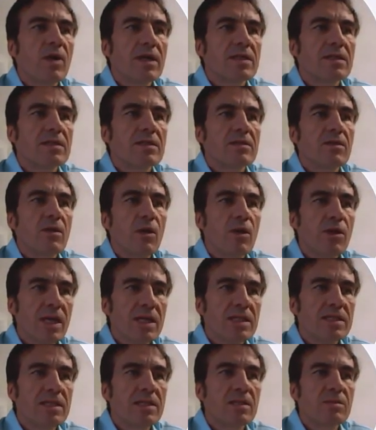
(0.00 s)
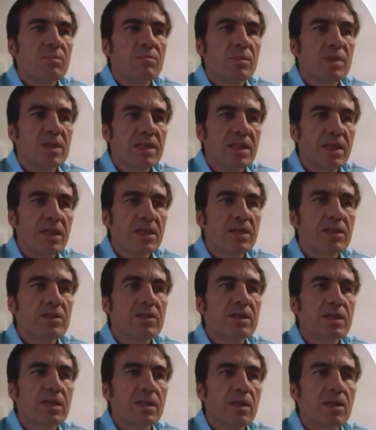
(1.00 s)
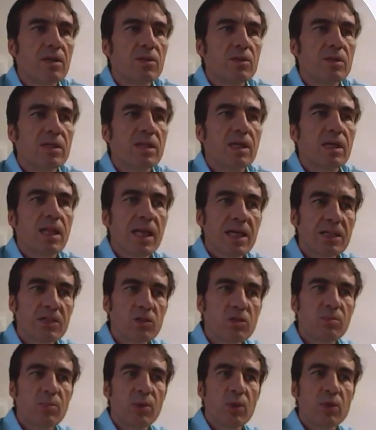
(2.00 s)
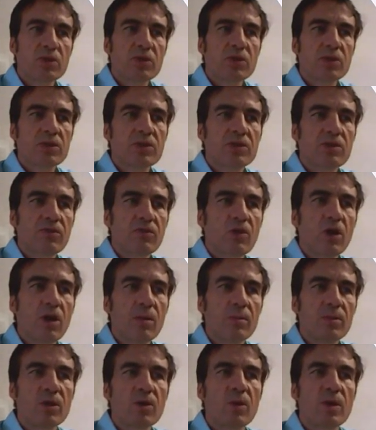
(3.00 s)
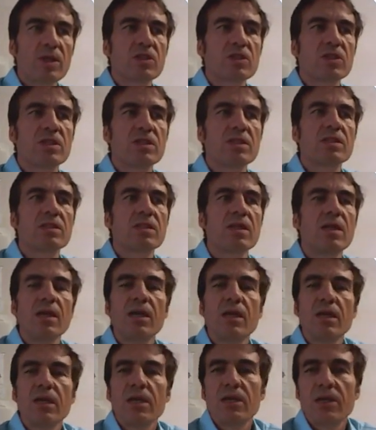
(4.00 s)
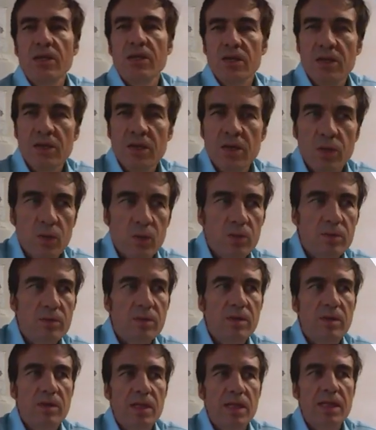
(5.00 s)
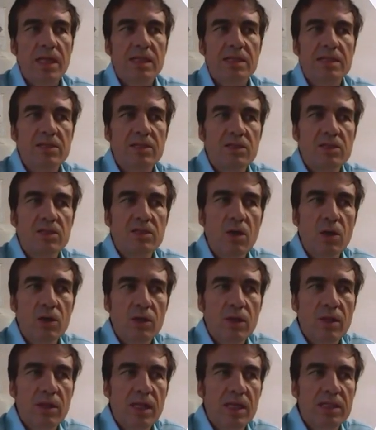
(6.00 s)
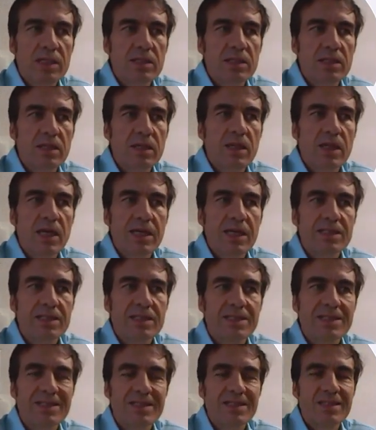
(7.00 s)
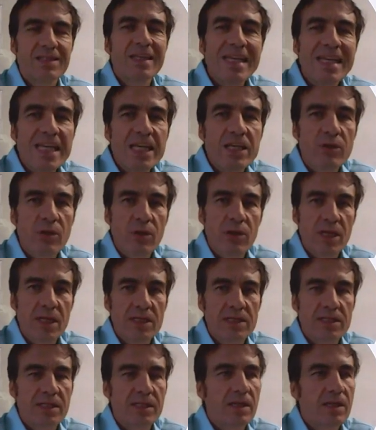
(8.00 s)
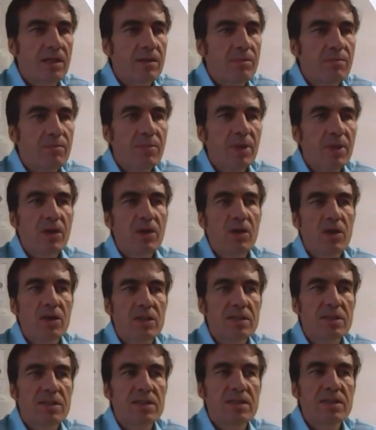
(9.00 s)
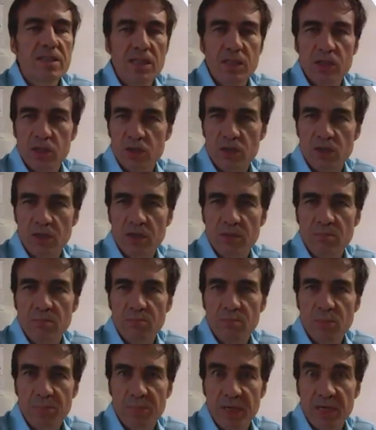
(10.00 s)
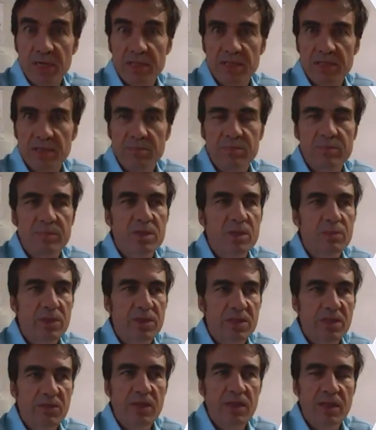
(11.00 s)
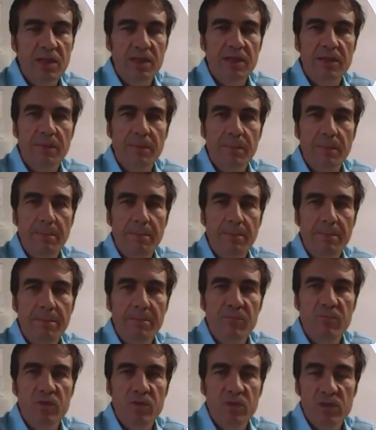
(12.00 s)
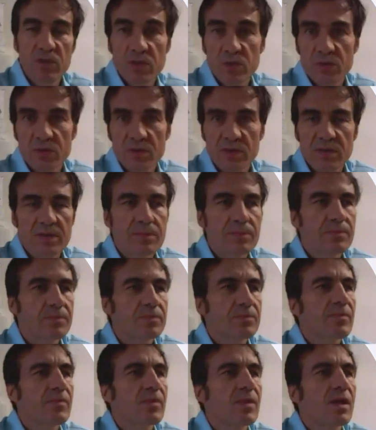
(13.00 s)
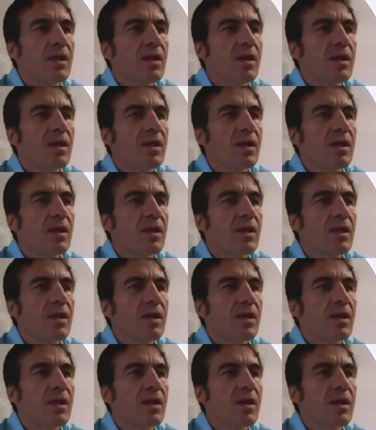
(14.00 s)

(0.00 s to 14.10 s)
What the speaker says: Right, authentic materials include classroom posters of common questions. No, that's not authentic, that is inauthentic, because the teacher prepared them specifically for the students.